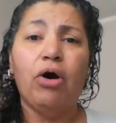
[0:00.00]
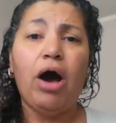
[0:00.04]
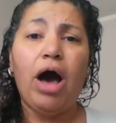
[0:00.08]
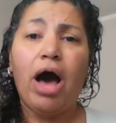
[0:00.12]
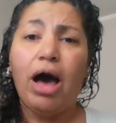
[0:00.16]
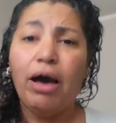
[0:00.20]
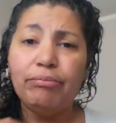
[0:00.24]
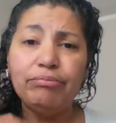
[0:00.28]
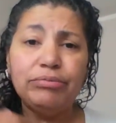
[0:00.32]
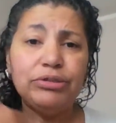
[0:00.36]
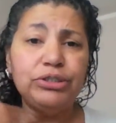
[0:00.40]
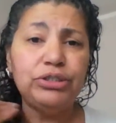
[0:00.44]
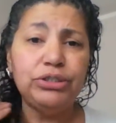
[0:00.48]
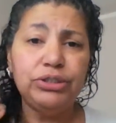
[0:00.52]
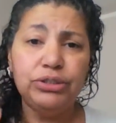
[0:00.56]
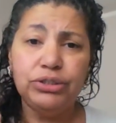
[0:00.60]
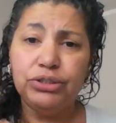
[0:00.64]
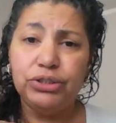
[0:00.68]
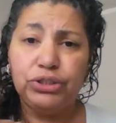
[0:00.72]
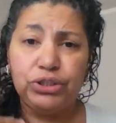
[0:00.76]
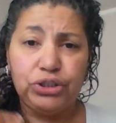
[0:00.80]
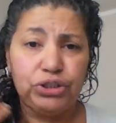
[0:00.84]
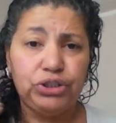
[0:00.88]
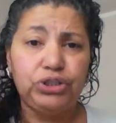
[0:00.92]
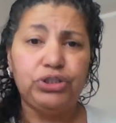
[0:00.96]
I'm
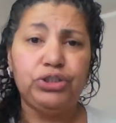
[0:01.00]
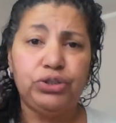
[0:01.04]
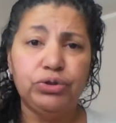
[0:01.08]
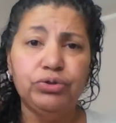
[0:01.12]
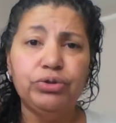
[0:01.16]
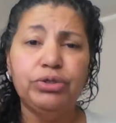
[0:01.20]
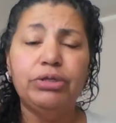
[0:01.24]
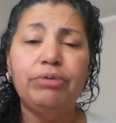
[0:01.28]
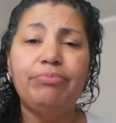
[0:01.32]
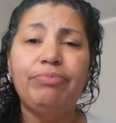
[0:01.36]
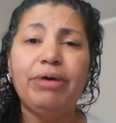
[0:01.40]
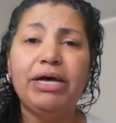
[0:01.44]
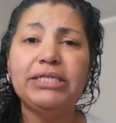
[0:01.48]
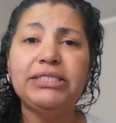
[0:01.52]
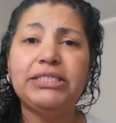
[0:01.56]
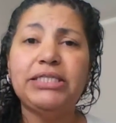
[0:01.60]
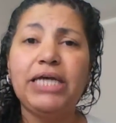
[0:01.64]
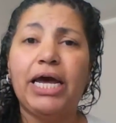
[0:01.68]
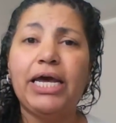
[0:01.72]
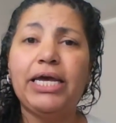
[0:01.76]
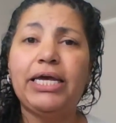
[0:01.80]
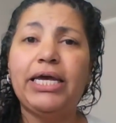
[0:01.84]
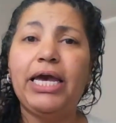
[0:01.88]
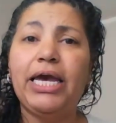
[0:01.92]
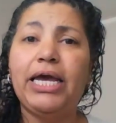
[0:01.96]
doing the best
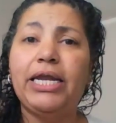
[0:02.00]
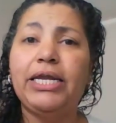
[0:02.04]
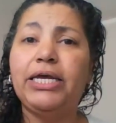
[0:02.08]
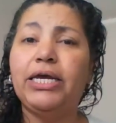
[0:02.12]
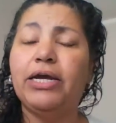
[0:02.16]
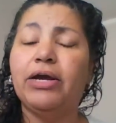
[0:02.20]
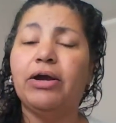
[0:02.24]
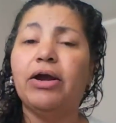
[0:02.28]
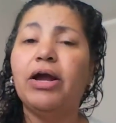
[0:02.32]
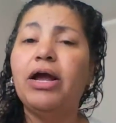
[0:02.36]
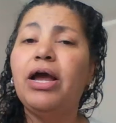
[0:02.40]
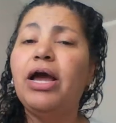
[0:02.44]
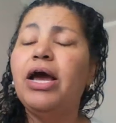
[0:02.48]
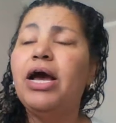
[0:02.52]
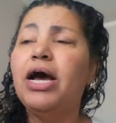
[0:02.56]
I can here.